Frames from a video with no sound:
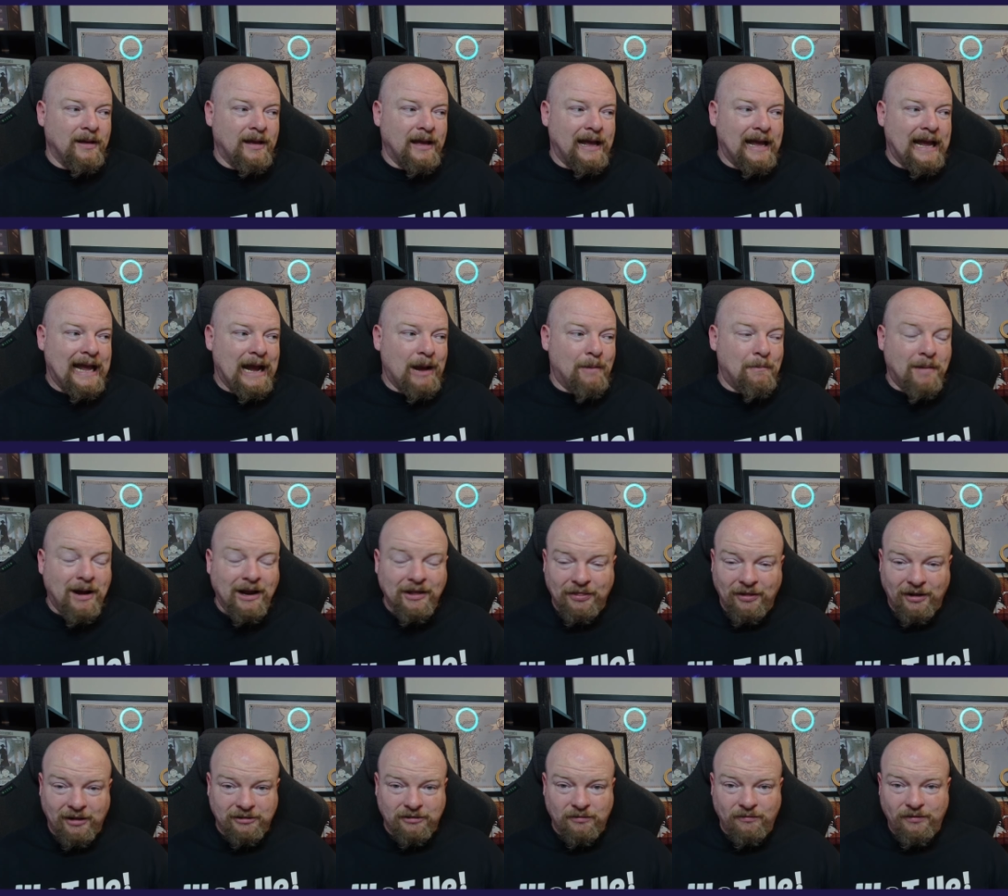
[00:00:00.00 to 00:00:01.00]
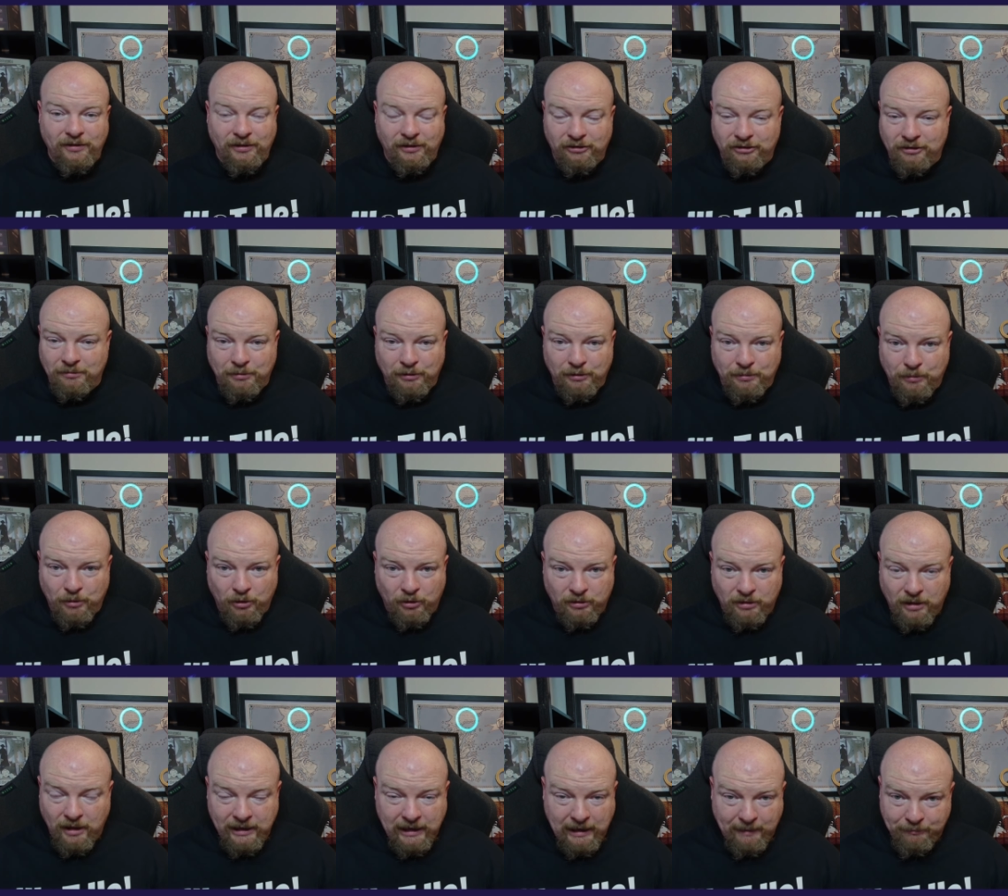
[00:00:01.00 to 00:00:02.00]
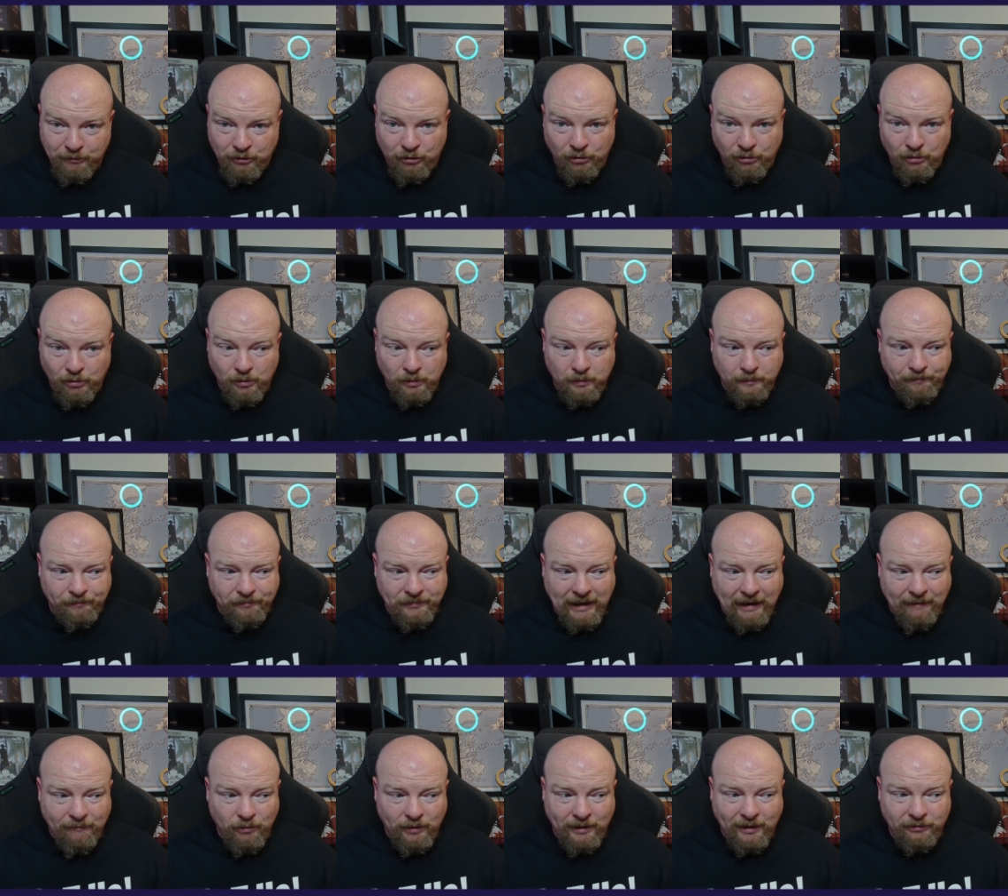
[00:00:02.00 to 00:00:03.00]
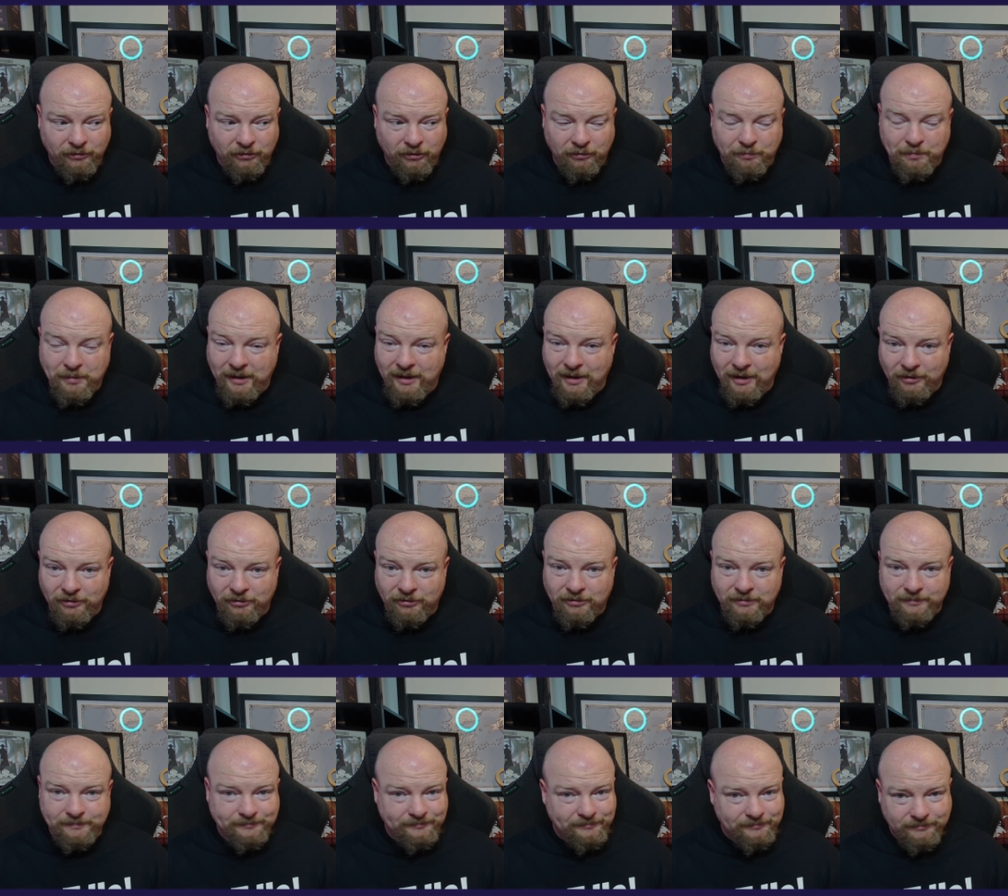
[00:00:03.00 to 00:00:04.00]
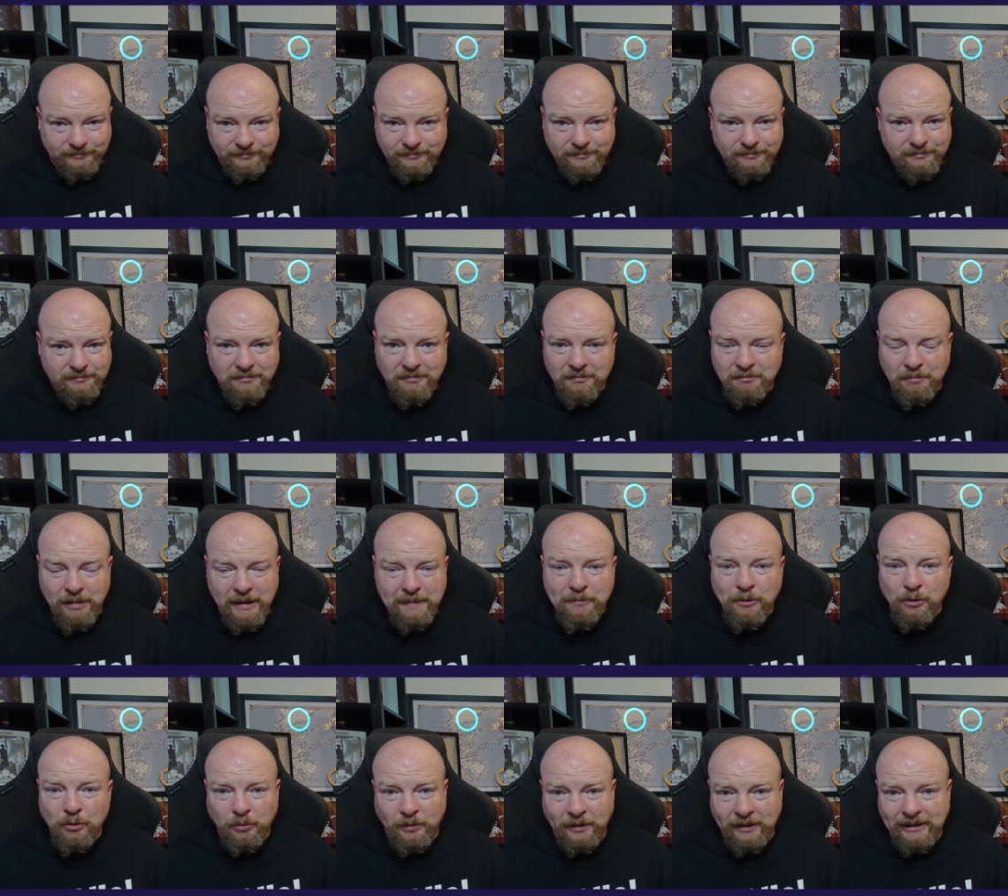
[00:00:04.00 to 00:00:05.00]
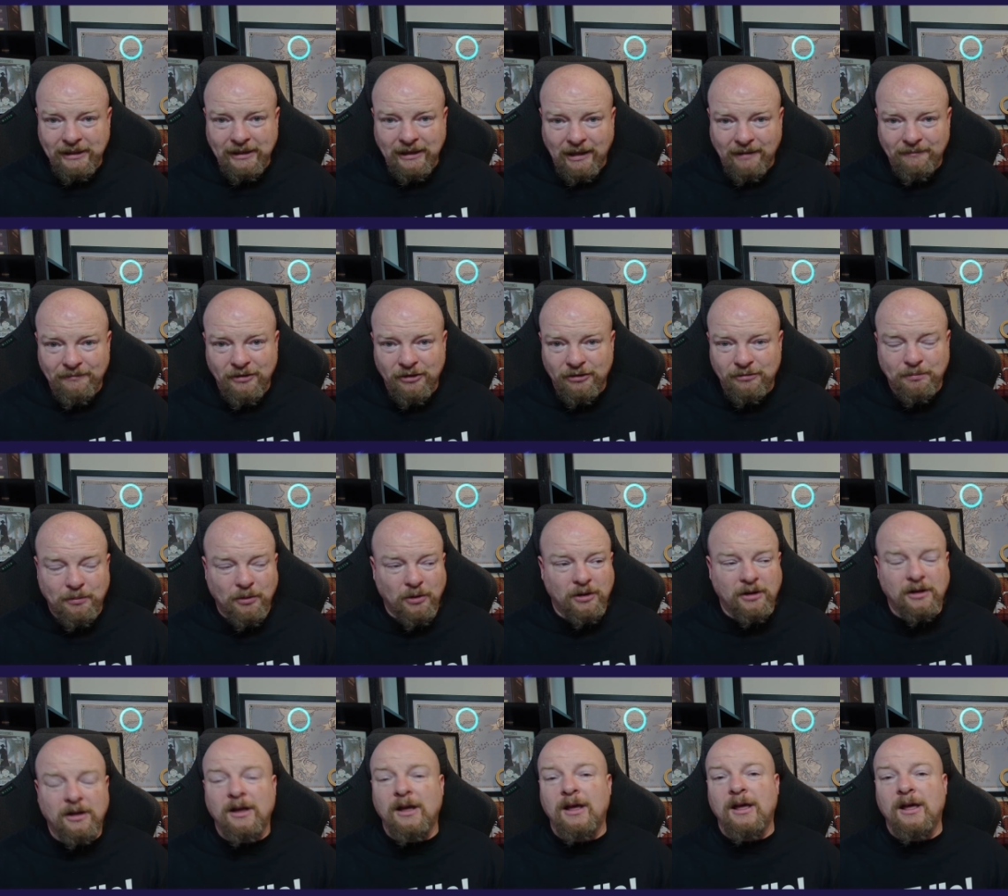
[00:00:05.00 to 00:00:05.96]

how my thoughts and feelings of the book line up to everyone else's, because people really love this book.